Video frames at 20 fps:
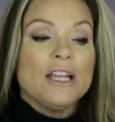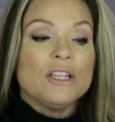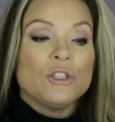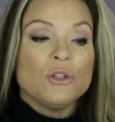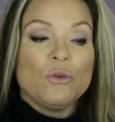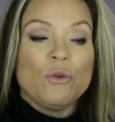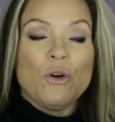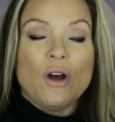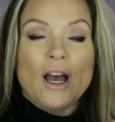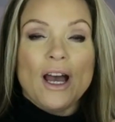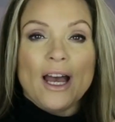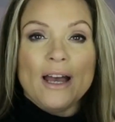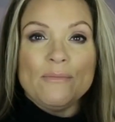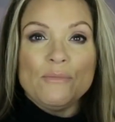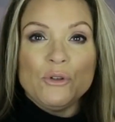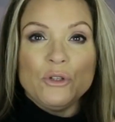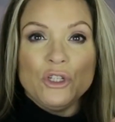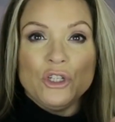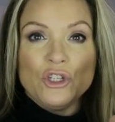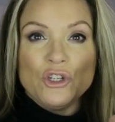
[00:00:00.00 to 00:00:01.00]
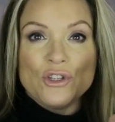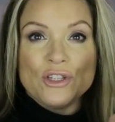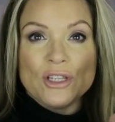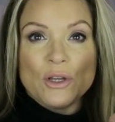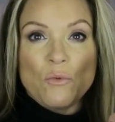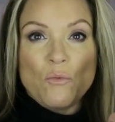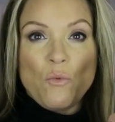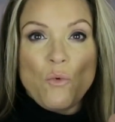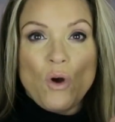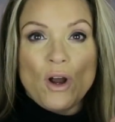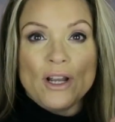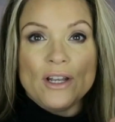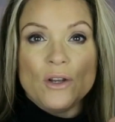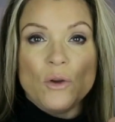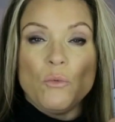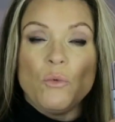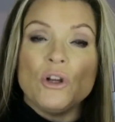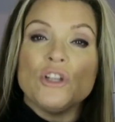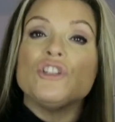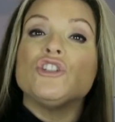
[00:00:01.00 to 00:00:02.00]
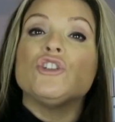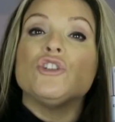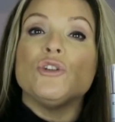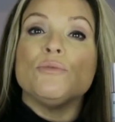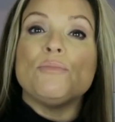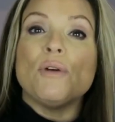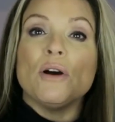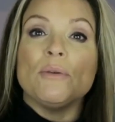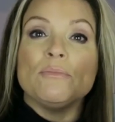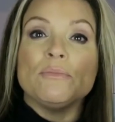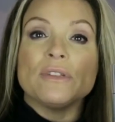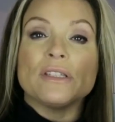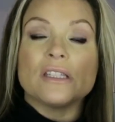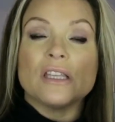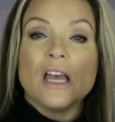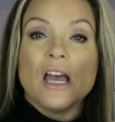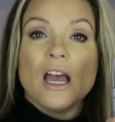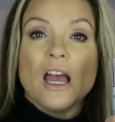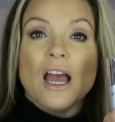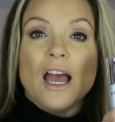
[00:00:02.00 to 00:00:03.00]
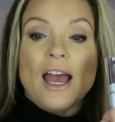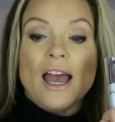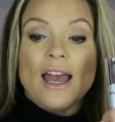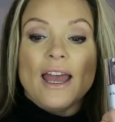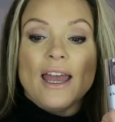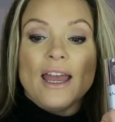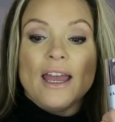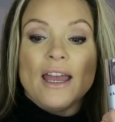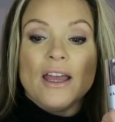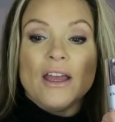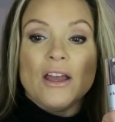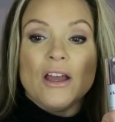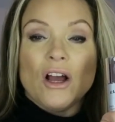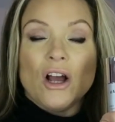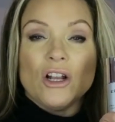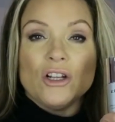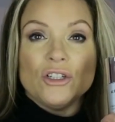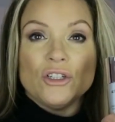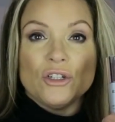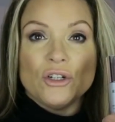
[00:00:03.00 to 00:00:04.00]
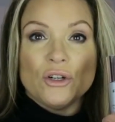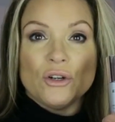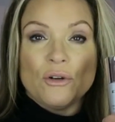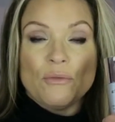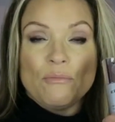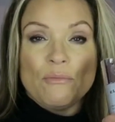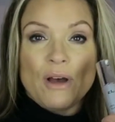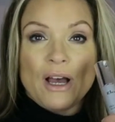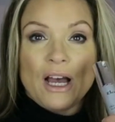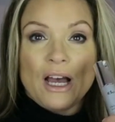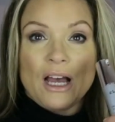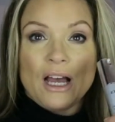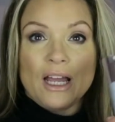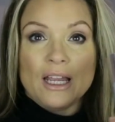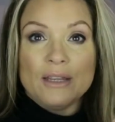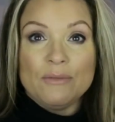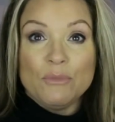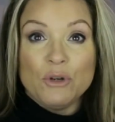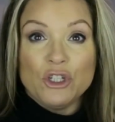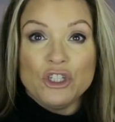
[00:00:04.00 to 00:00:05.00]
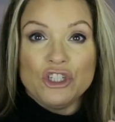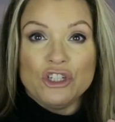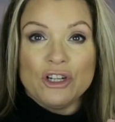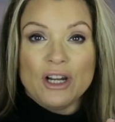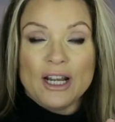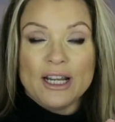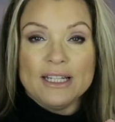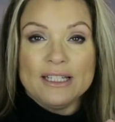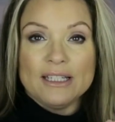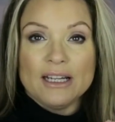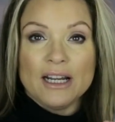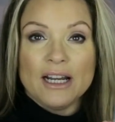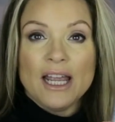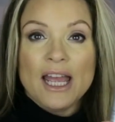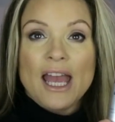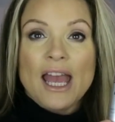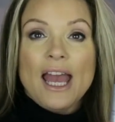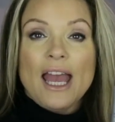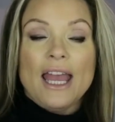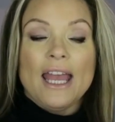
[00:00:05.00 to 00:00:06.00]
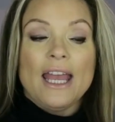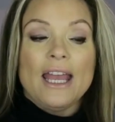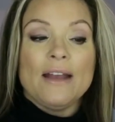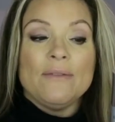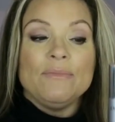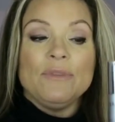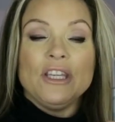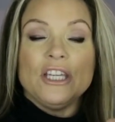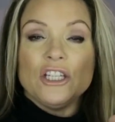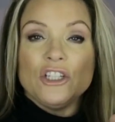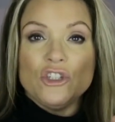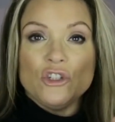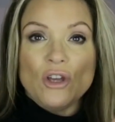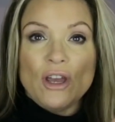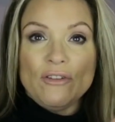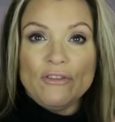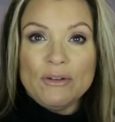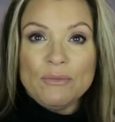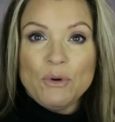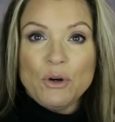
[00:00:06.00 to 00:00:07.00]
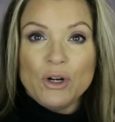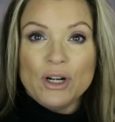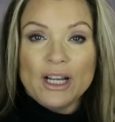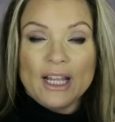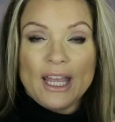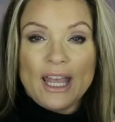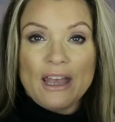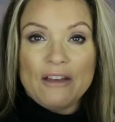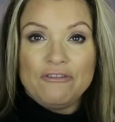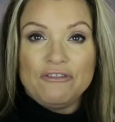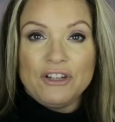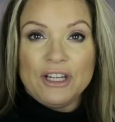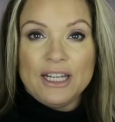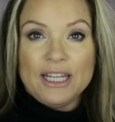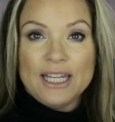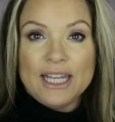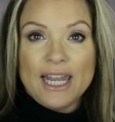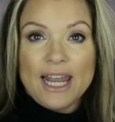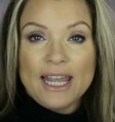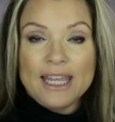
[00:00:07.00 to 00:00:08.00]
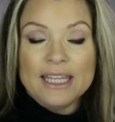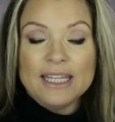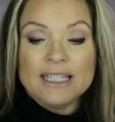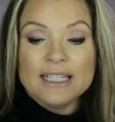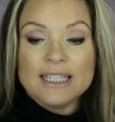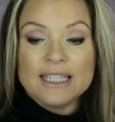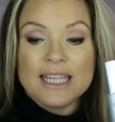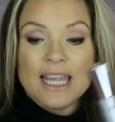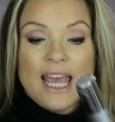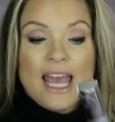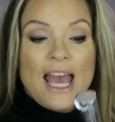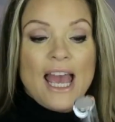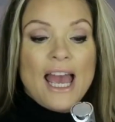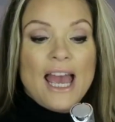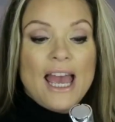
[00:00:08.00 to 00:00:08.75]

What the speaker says: So I'm only using one to two pumps under my moisturiser. You can do it every morning, every night.